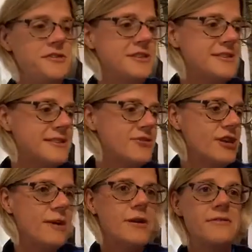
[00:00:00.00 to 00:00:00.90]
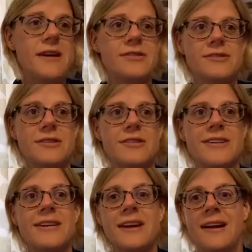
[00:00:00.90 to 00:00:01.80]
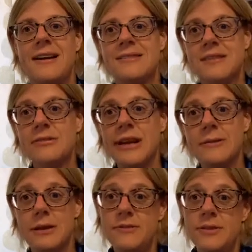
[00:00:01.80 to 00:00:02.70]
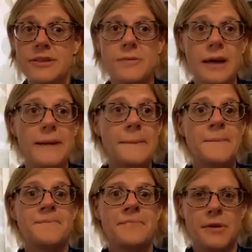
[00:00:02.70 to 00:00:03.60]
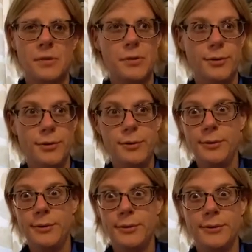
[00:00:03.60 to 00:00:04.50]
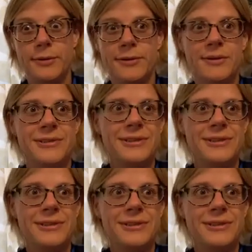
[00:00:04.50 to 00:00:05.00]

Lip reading: you can still get away with having chocolate and still get away with losing weight. Ooh.